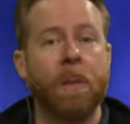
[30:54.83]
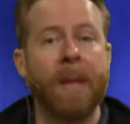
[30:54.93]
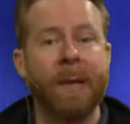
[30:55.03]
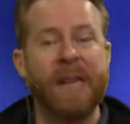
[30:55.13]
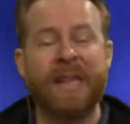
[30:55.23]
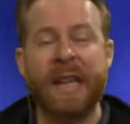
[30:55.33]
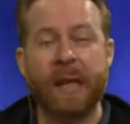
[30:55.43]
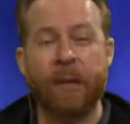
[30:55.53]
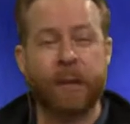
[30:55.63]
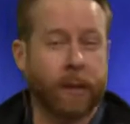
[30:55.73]
baby
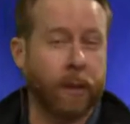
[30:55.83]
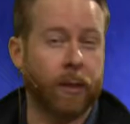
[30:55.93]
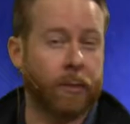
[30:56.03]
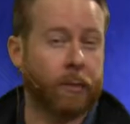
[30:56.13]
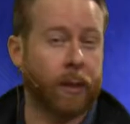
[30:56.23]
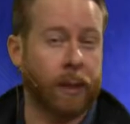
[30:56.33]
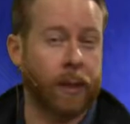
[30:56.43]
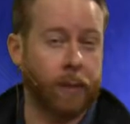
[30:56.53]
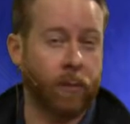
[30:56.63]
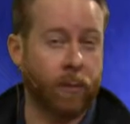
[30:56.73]
snails are going to look really
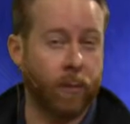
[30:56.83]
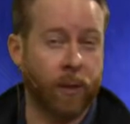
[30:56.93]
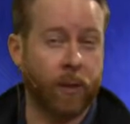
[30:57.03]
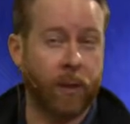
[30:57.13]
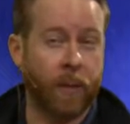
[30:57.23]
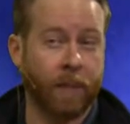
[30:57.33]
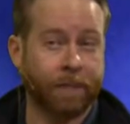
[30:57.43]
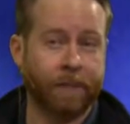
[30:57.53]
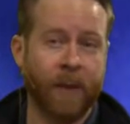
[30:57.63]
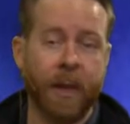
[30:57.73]
cute when you look them up.
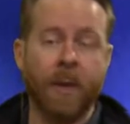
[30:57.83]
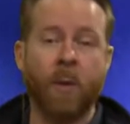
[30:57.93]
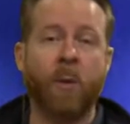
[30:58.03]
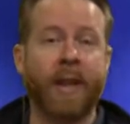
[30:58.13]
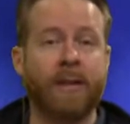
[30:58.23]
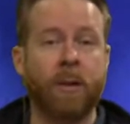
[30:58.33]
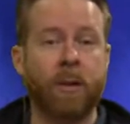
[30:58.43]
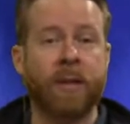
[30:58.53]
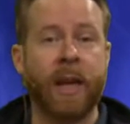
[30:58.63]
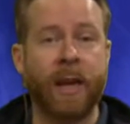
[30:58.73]
Well, that's all
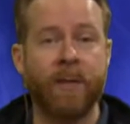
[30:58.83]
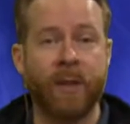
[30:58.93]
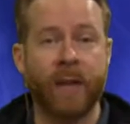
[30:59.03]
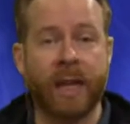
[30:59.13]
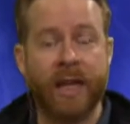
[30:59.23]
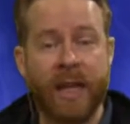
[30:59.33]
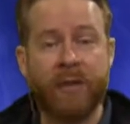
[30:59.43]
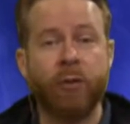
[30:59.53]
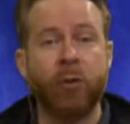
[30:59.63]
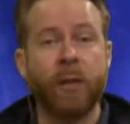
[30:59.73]
our time for today. Thanks
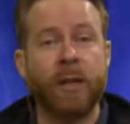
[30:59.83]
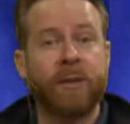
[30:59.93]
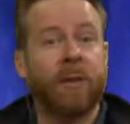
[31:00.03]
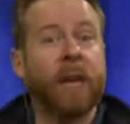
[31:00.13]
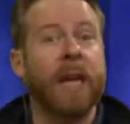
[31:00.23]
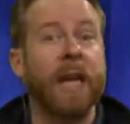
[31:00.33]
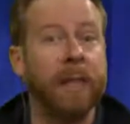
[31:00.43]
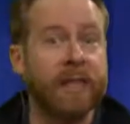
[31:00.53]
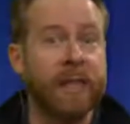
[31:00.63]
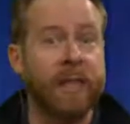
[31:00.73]
for joining us for our
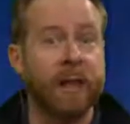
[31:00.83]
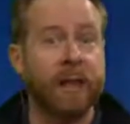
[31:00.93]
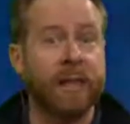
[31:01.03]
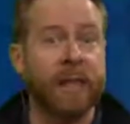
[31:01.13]
ABCs Under the